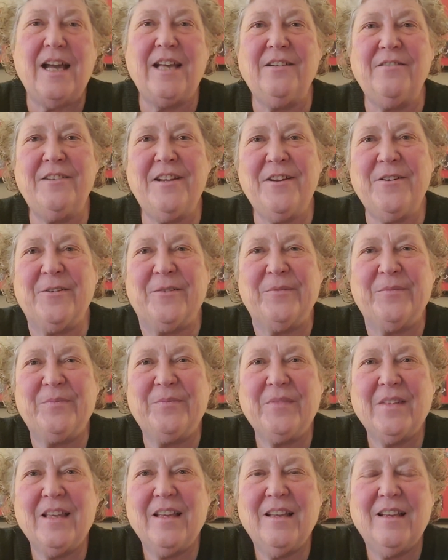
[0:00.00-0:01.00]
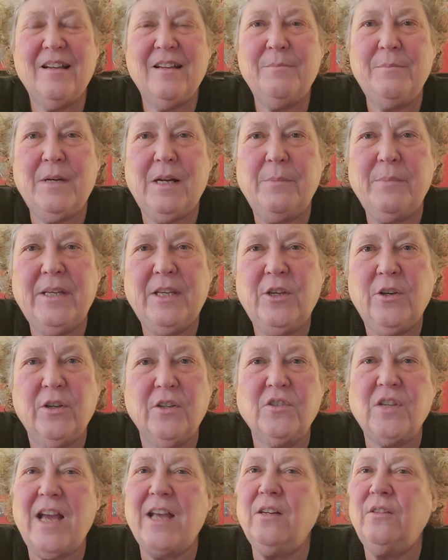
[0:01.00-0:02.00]
I don't know, but I'll be
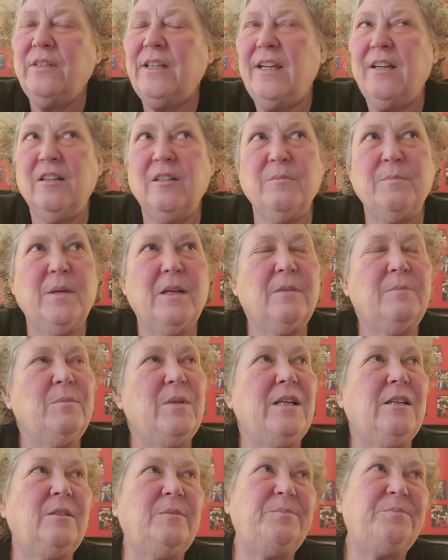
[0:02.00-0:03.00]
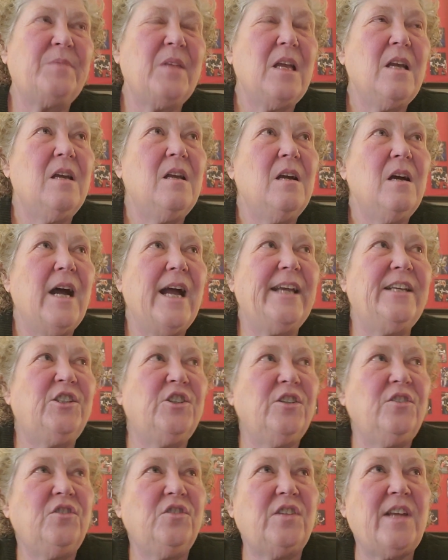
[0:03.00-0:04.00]
curious. I don't care about, well, I
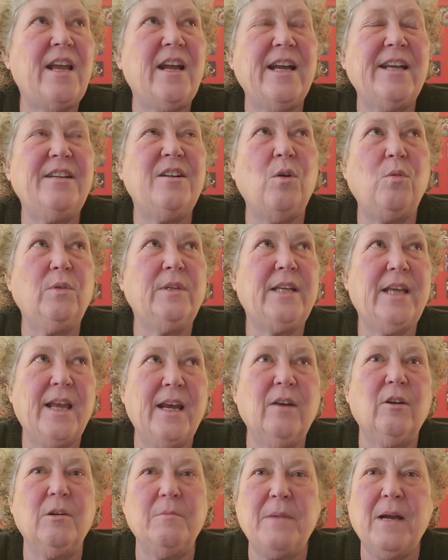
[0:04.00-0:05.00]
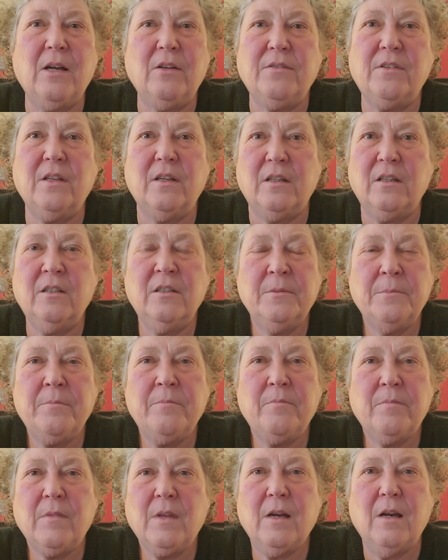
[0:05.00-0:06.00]
shouldn't say I don't care about the
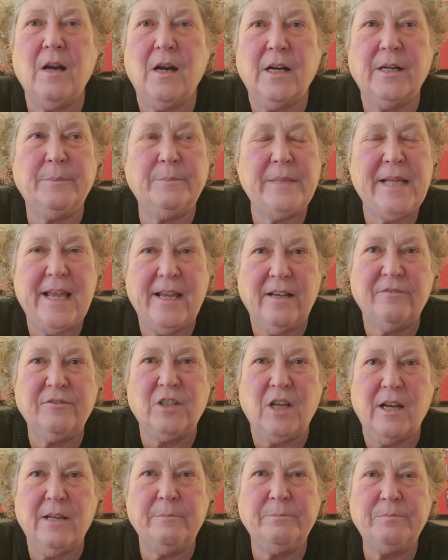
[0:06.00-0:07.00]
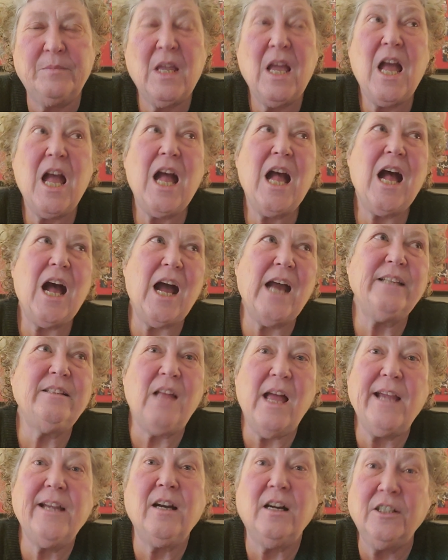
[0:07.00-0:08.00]
um, halftime. I
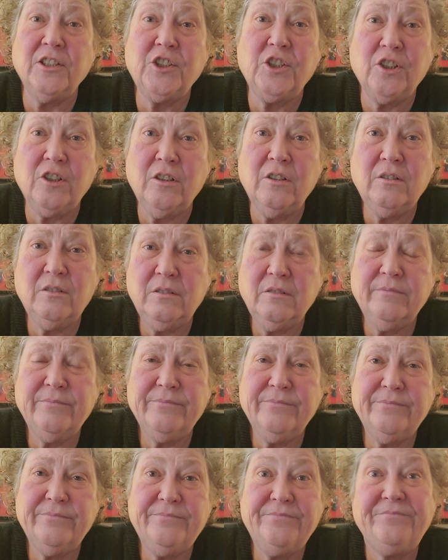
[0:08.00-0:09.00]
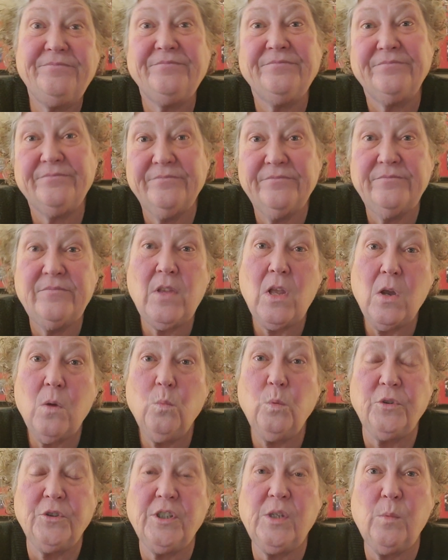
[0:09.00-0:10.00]
like Usher.
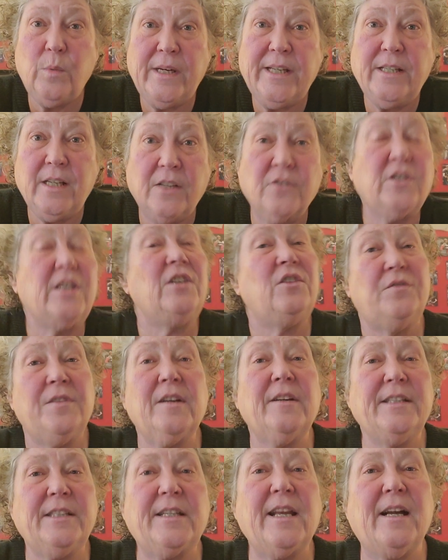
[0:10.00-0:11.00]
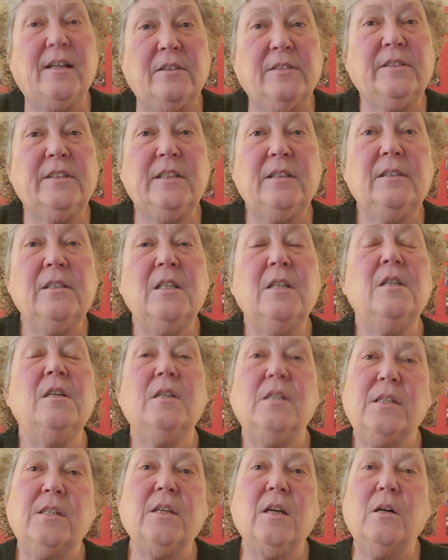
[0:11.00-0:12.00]
We'll see what he does. He's very talented.
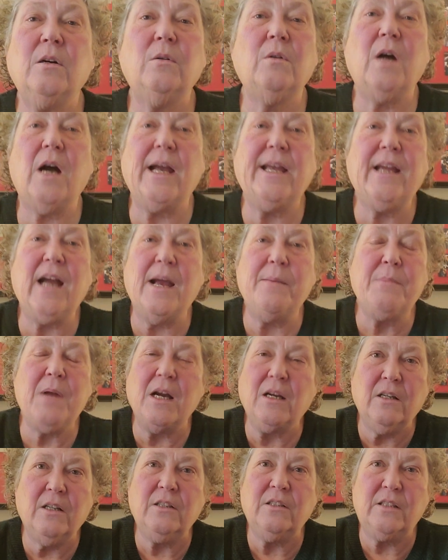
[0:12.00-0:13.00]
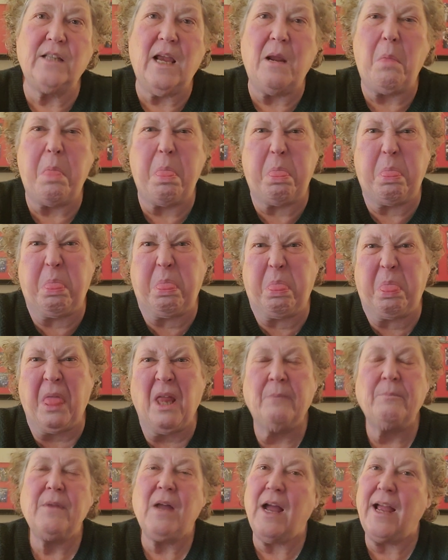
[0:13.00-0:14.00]
So I, I'm not going to say
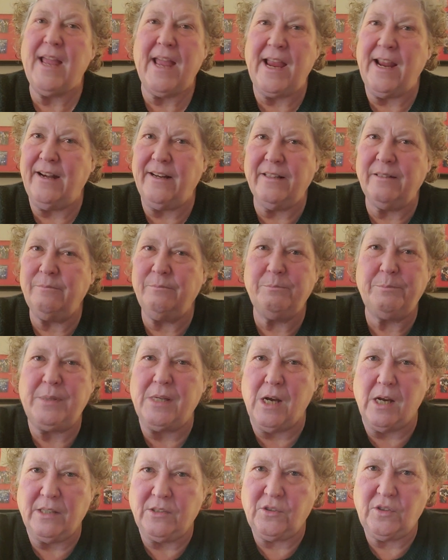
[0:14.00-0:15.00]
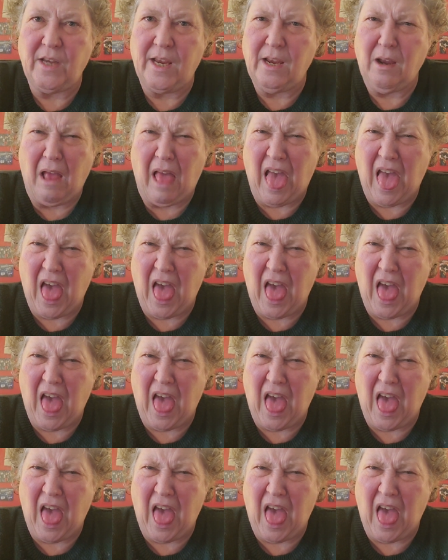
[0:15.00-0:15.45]
I hated Beyonce.